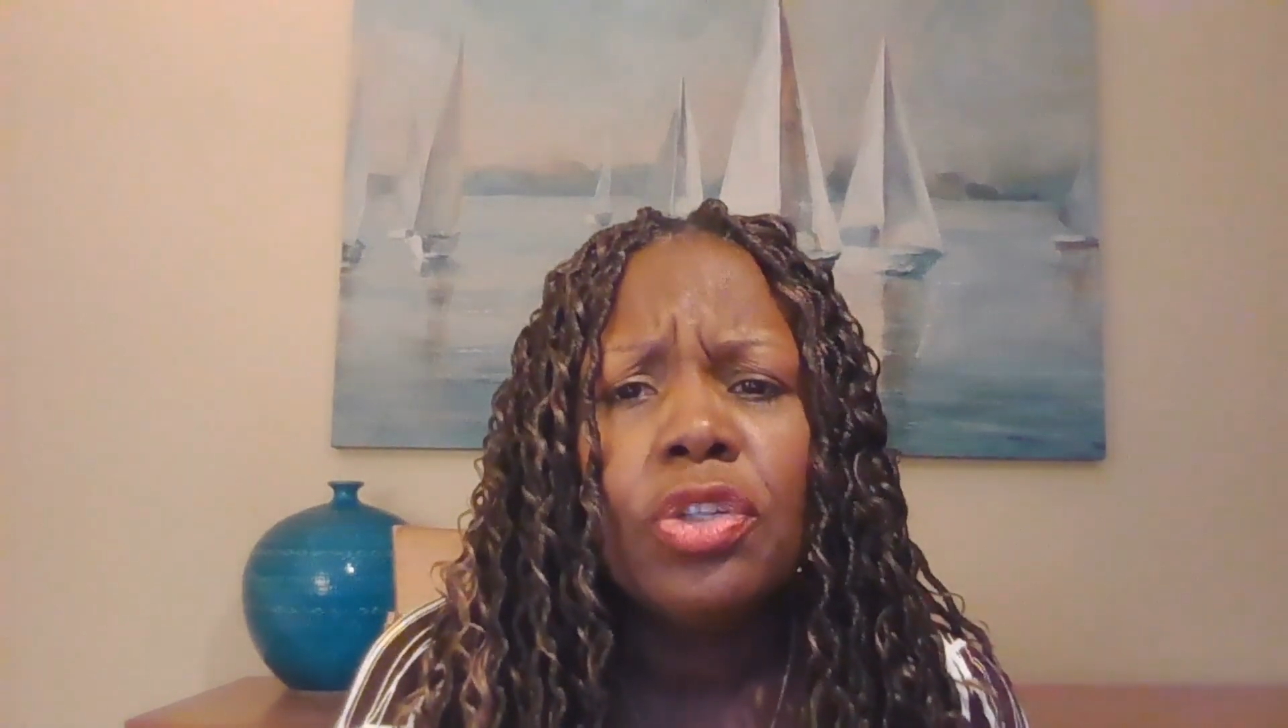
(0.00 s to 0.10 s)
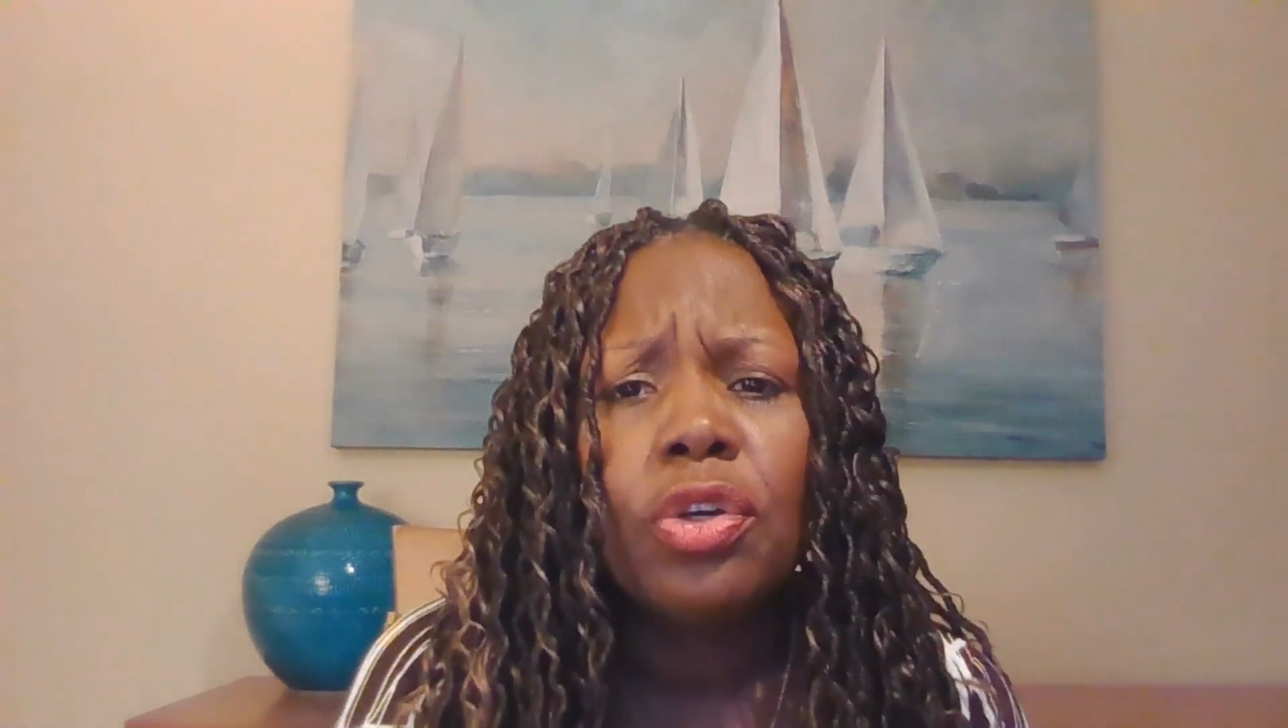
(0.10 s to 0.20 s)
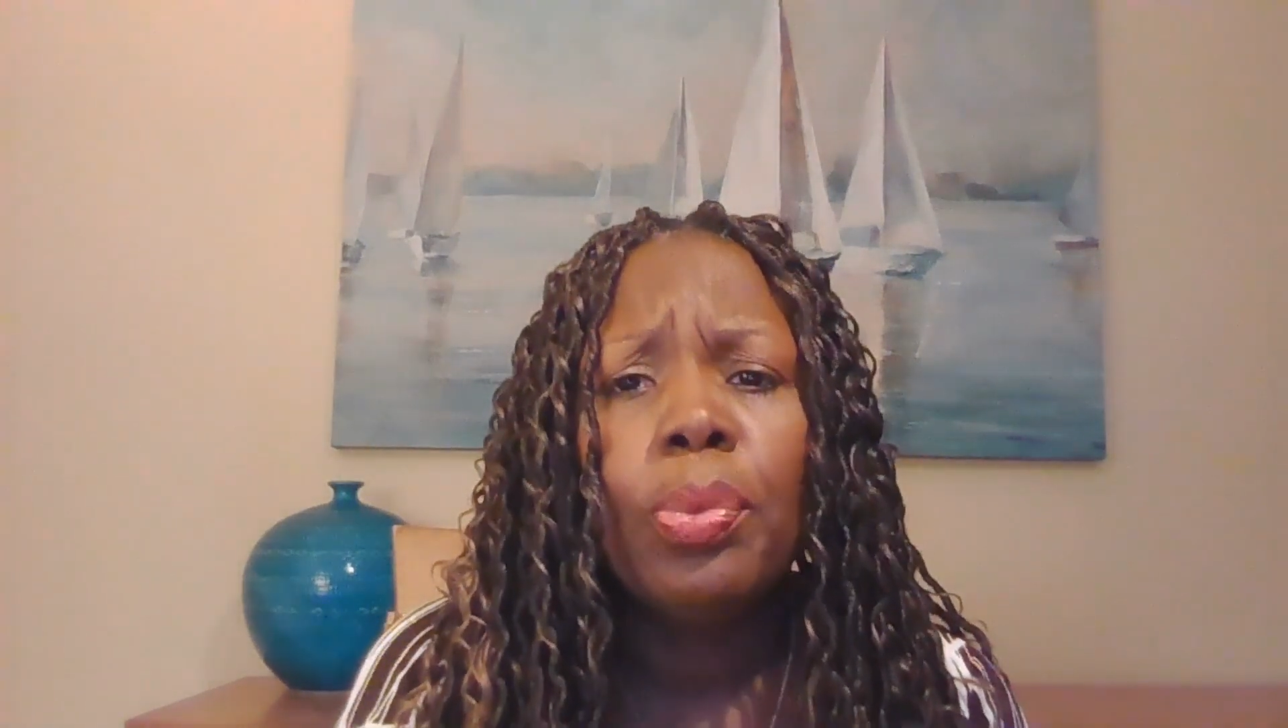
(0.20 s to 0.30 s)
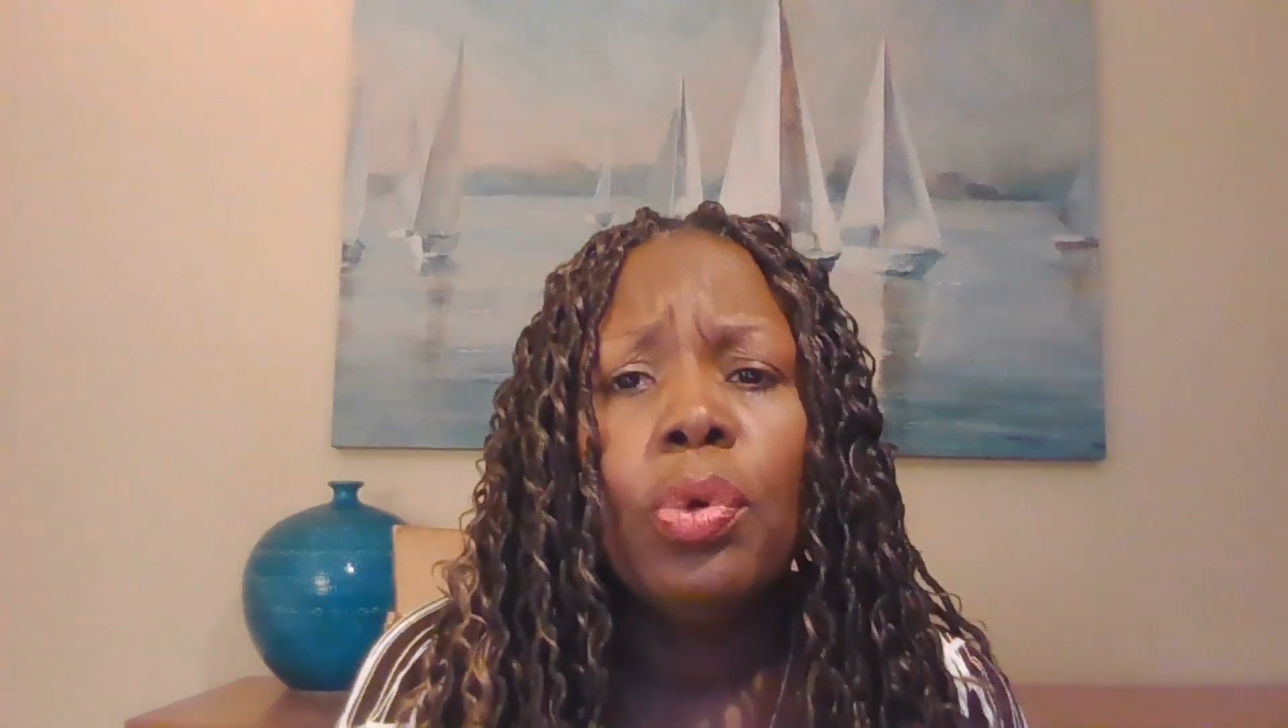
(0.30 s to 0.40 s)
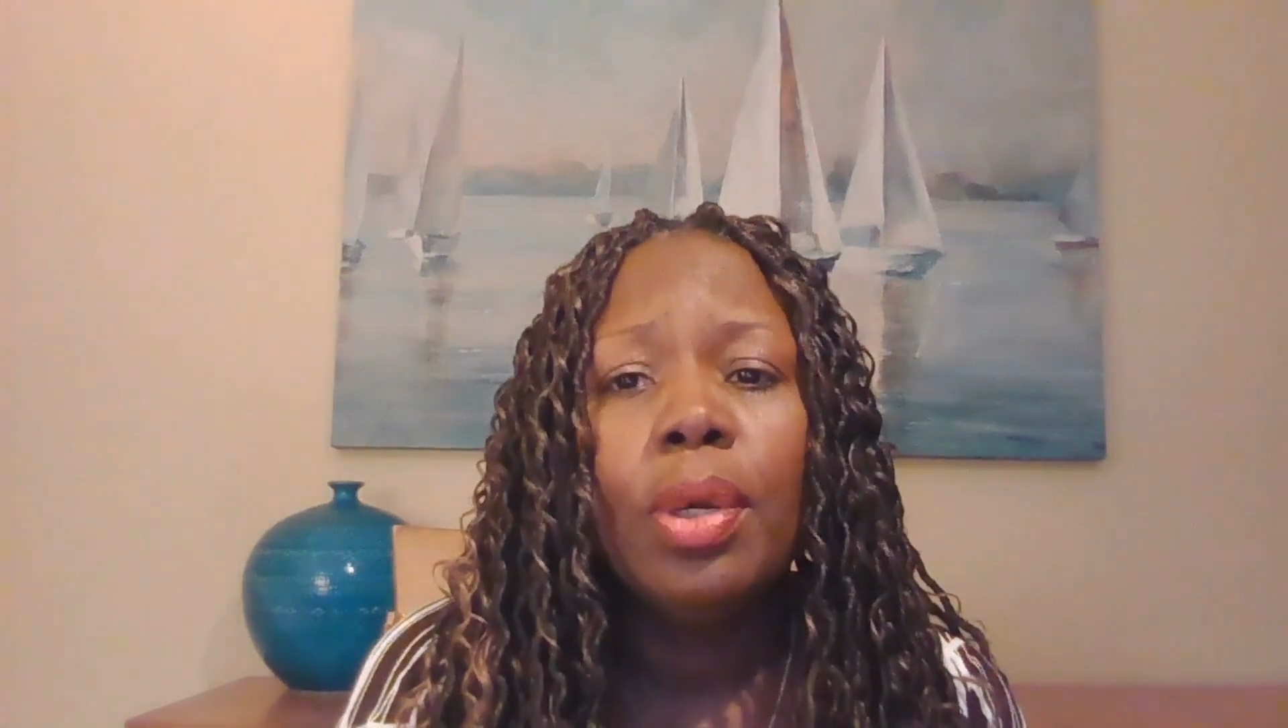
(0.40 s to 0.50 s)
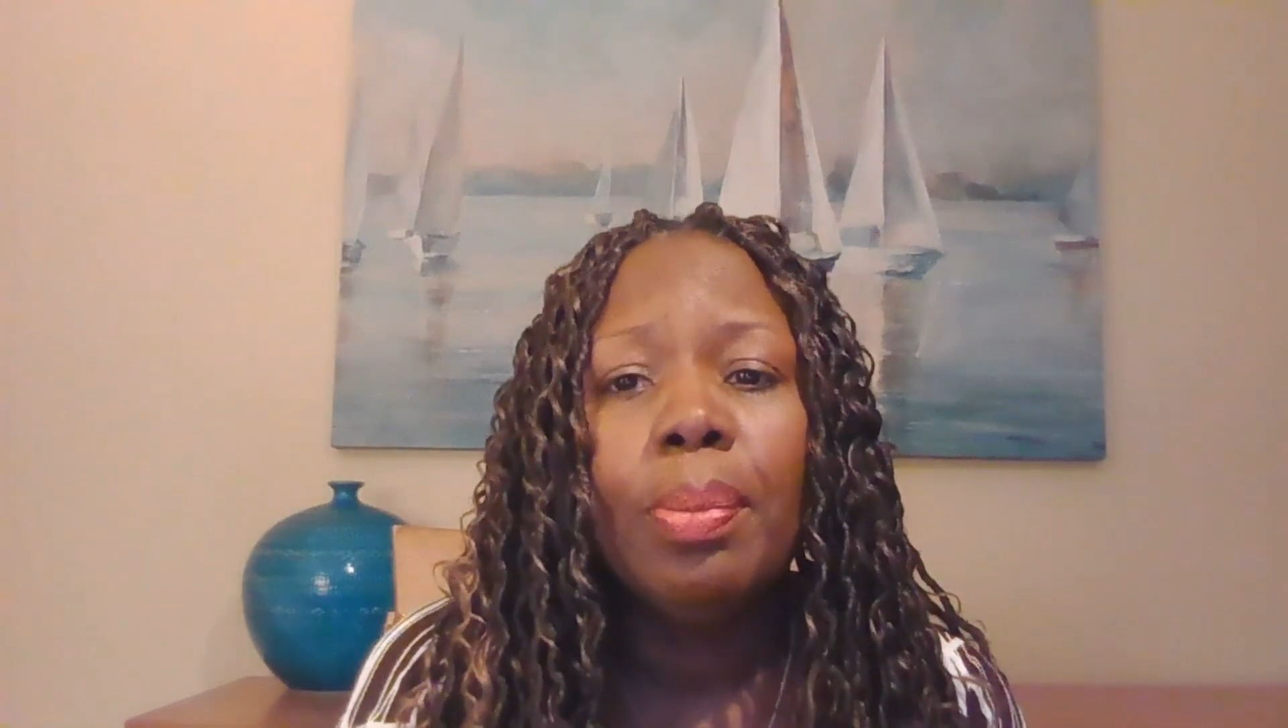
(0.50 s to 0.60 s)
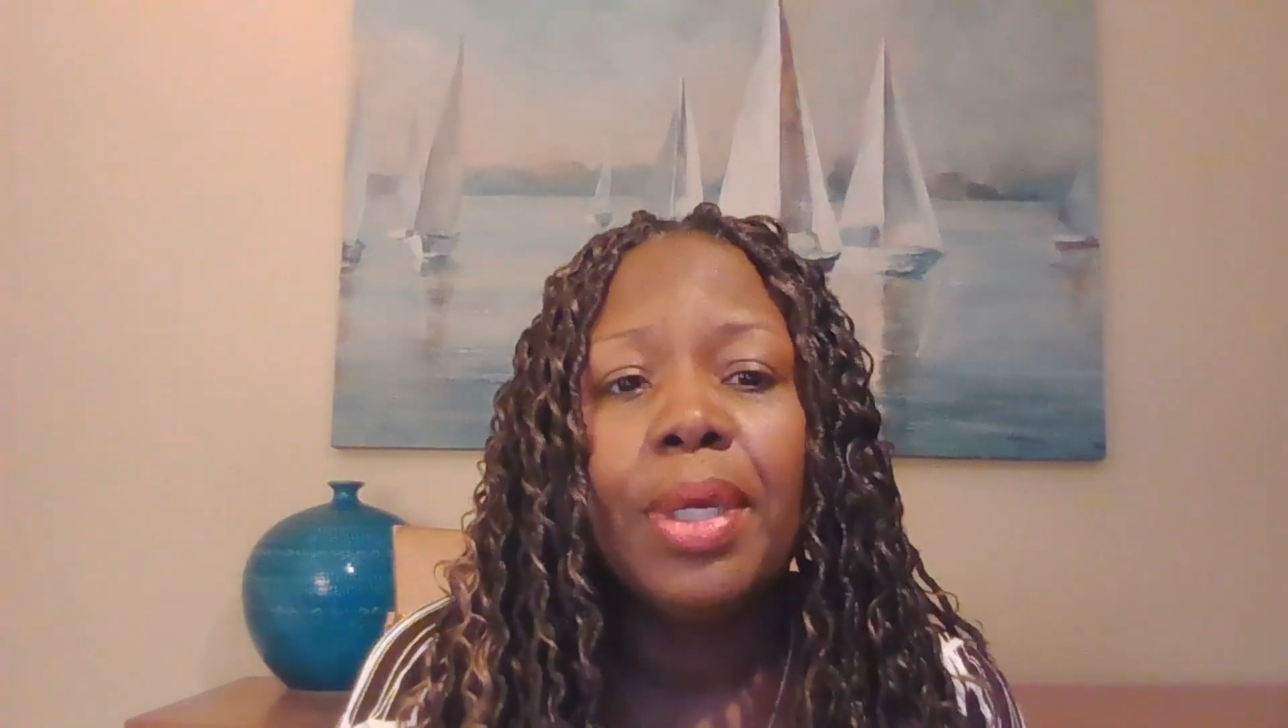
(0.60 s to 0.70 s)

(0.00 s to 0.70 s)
are important